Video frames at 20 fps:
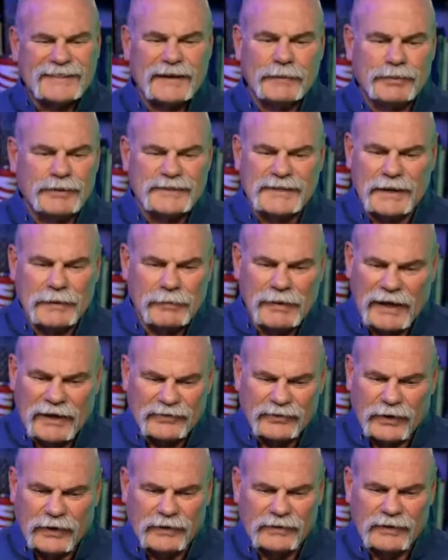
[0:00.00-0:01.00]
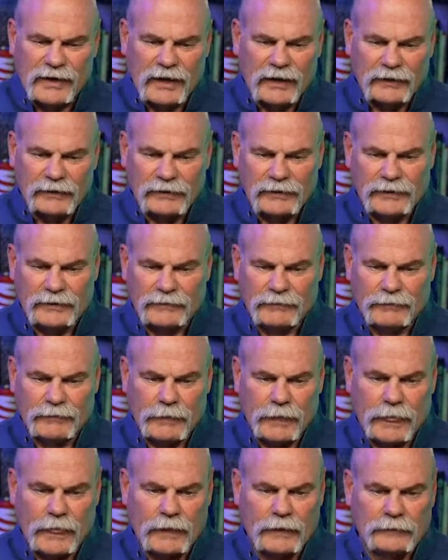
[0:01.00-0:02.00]
10% pass rate is not
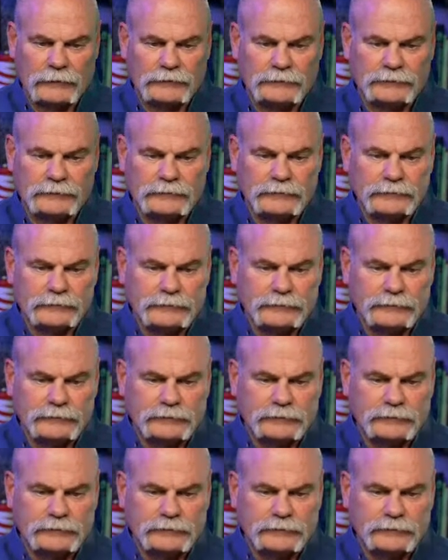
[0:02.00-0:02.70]
good.